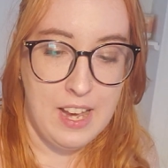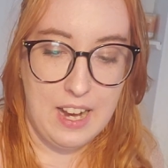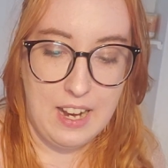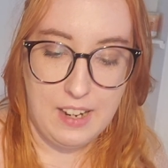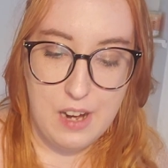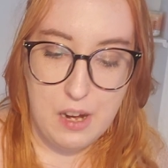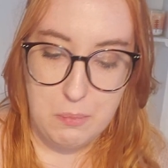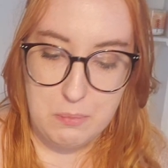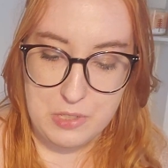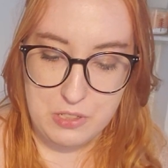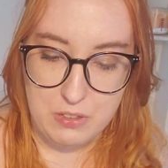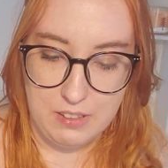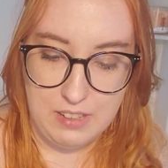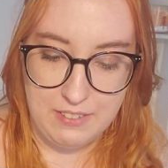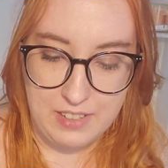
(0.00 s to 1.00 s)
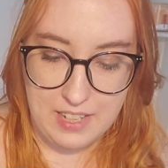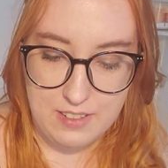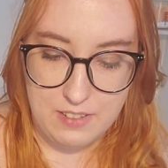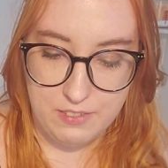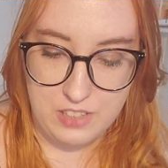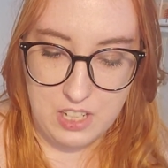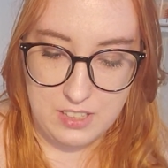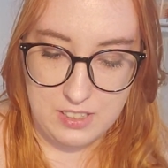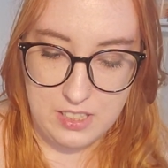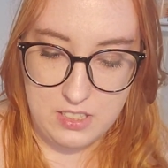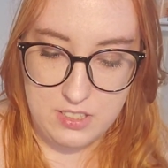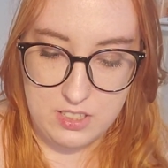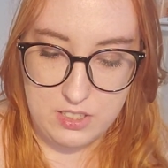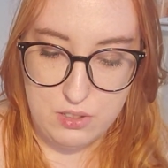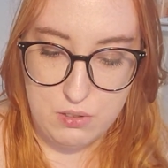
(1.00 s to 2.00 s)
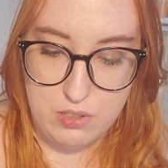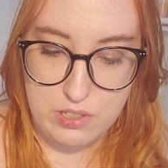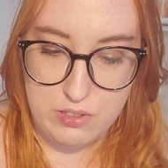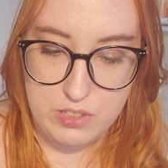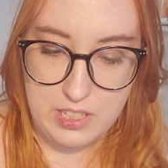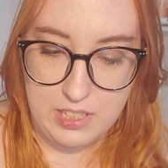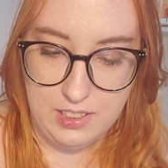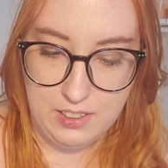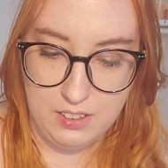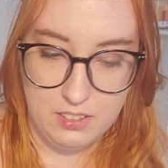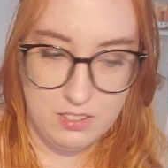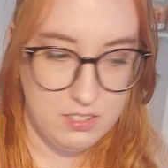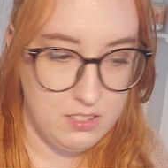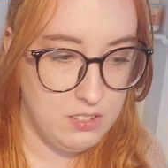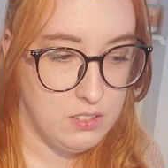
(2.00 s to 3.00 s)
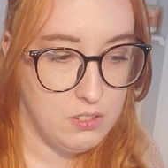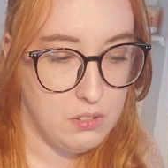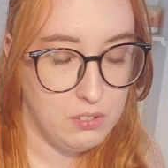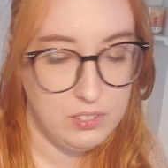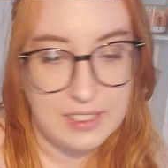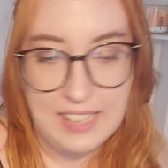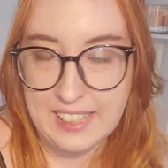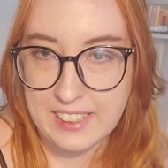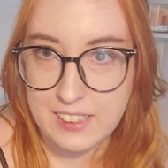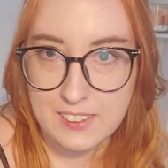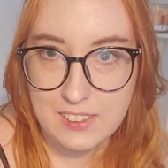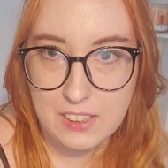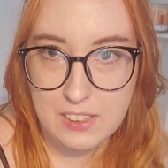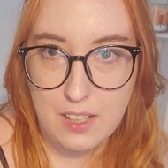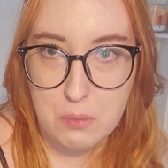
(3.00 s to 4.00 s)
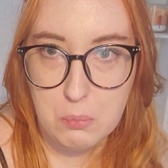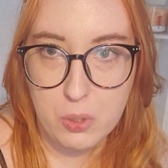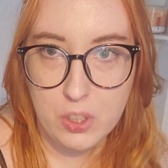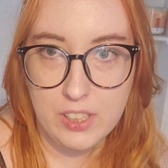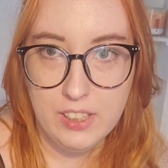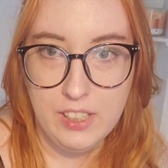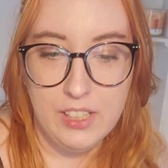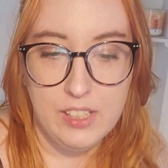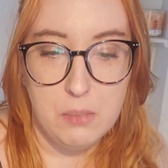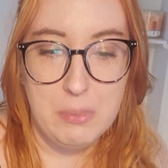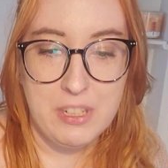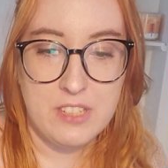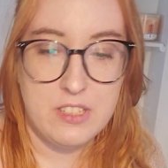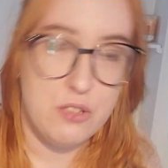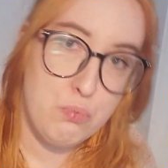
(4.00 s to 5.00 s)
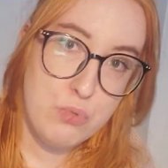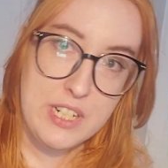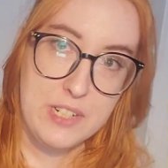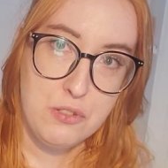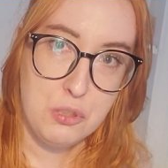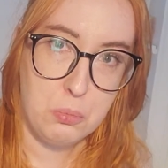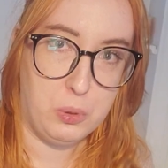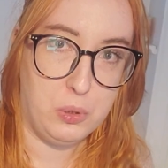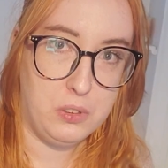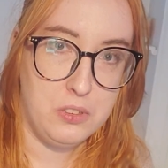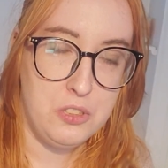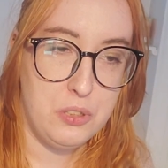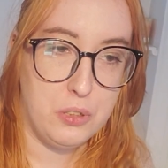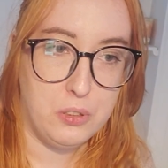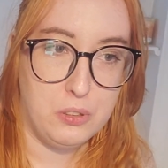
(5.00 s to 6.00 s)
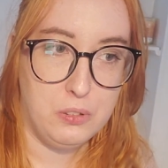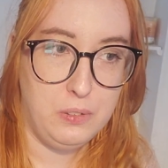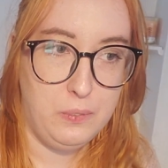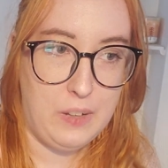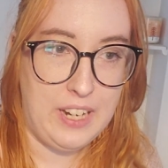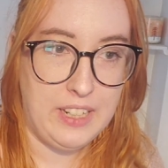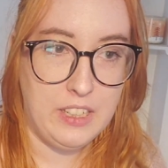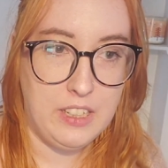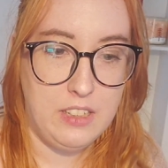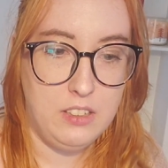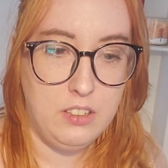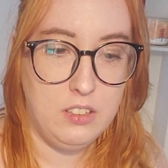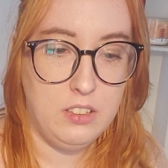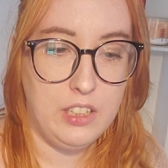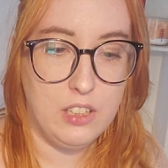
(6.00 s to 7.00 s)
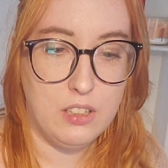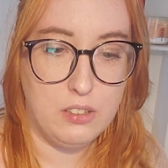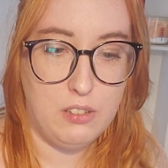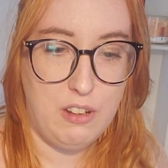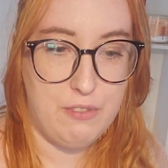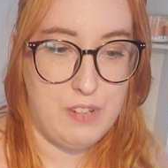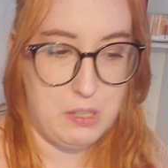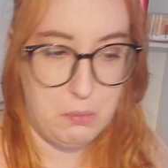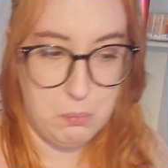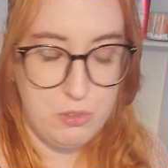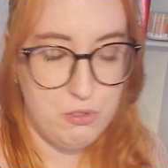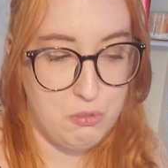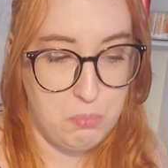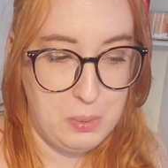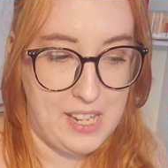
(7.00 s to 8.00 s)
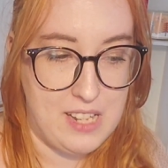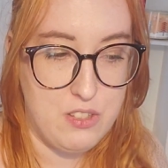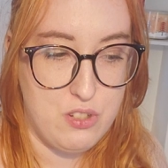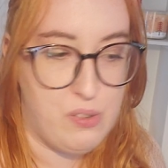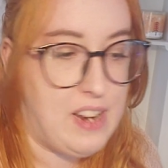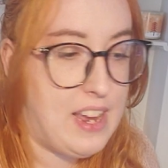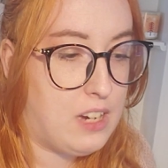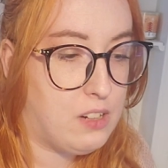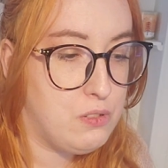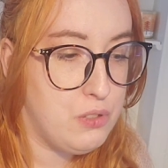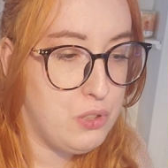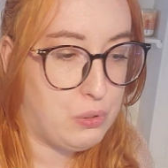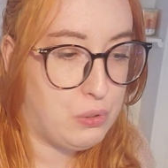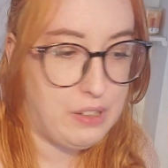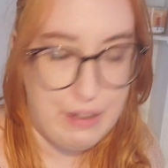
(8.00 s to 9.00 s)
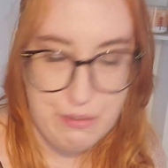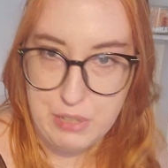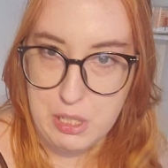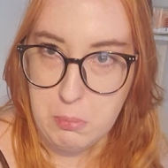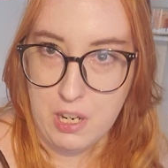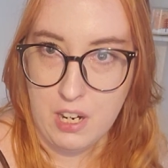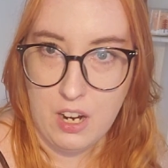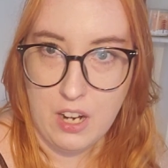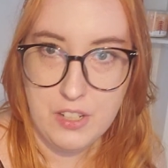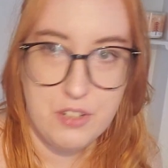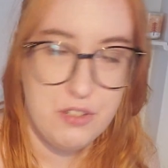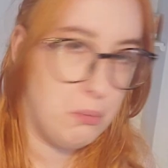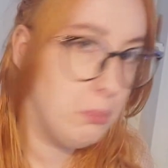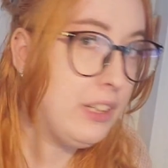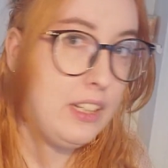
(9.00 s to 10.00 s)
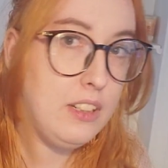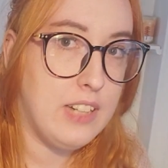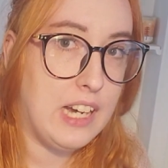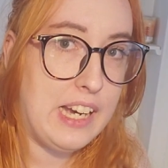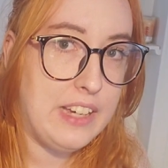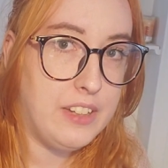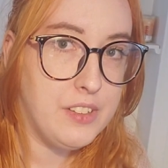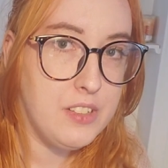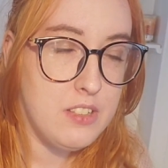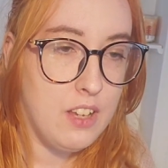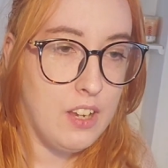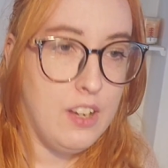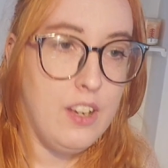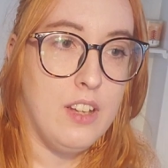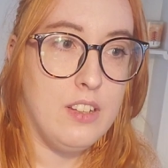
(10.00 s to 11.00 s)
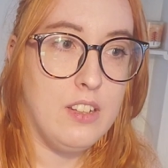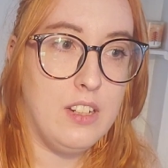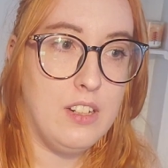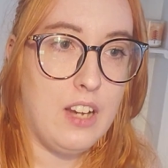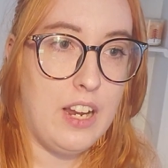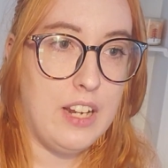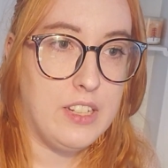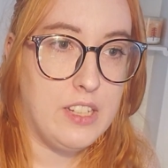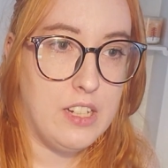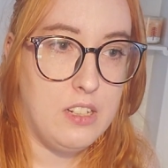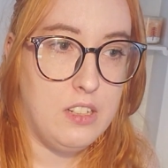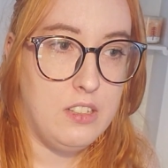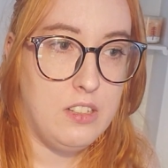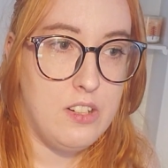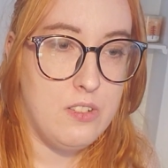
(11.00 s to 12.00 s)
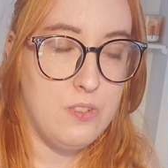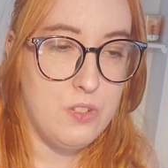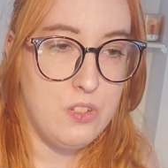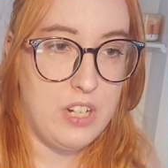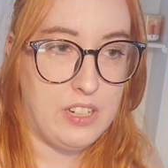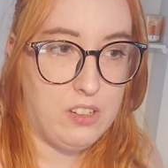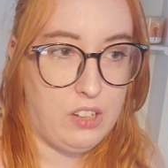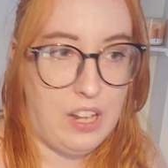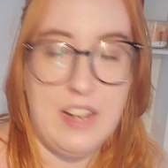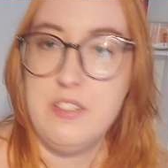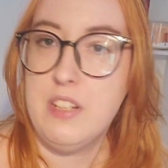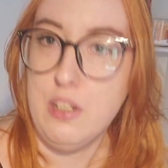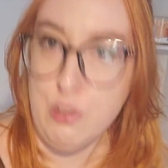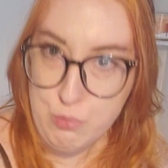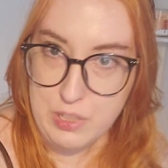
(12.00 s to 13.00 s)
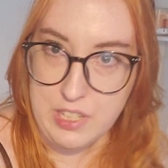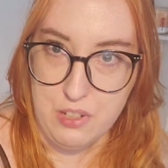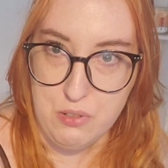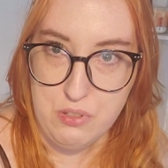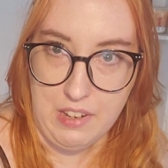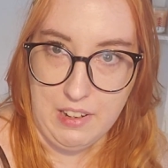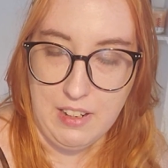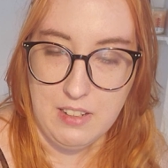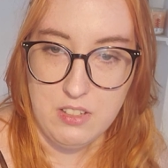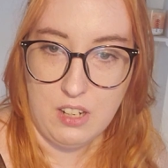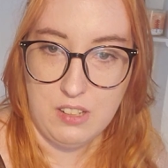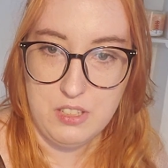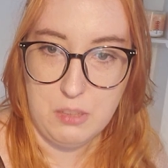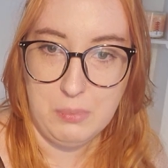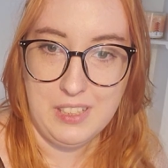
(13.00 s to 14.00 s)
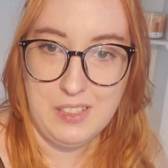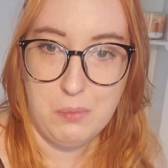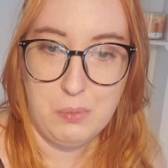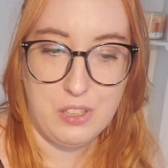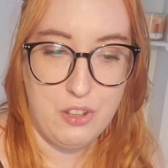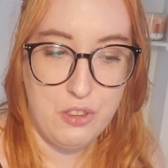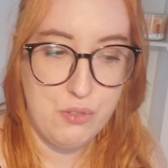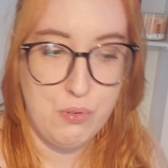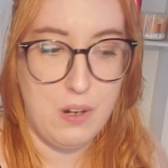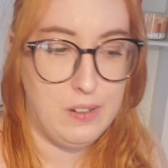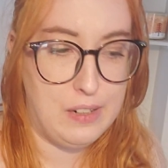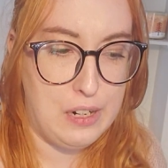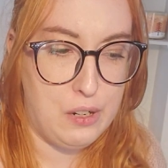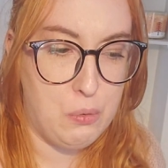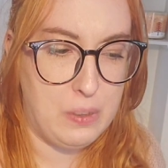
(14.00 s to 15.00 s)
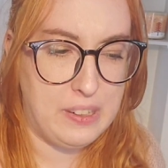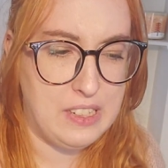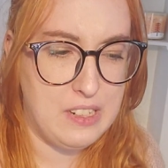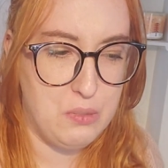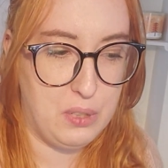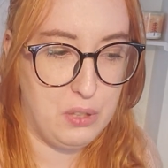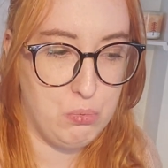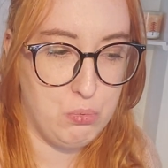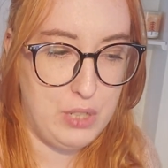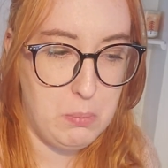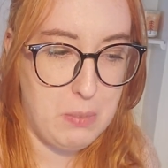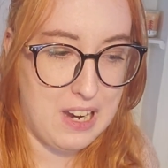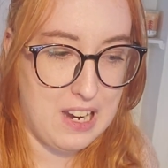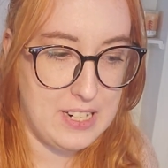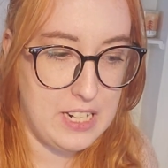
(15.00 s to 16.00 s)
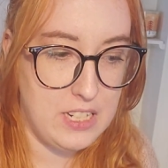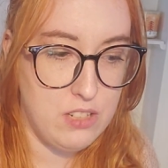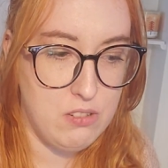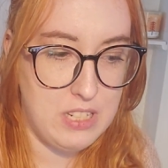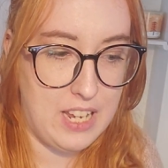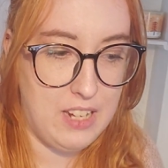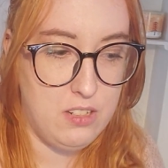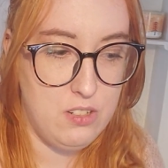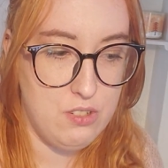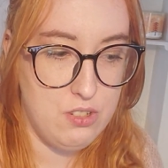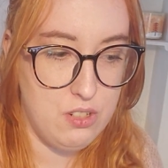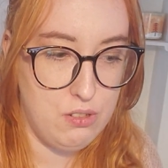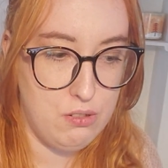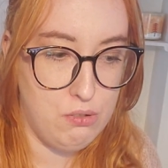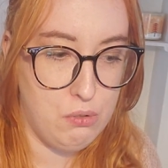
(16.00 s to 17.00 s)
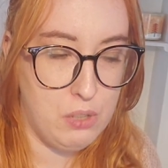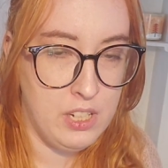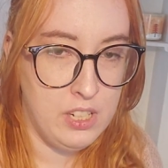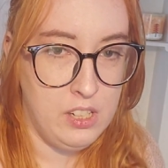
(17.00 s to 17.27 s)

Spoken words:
So I've kind of gotten into using leca a lot more because it's reusable. So I can, you know, if I move plants around or I repot or something dies, then I can sterilize it and reuse it. It's not something I'm going to throw out, whereas with repotting you tend to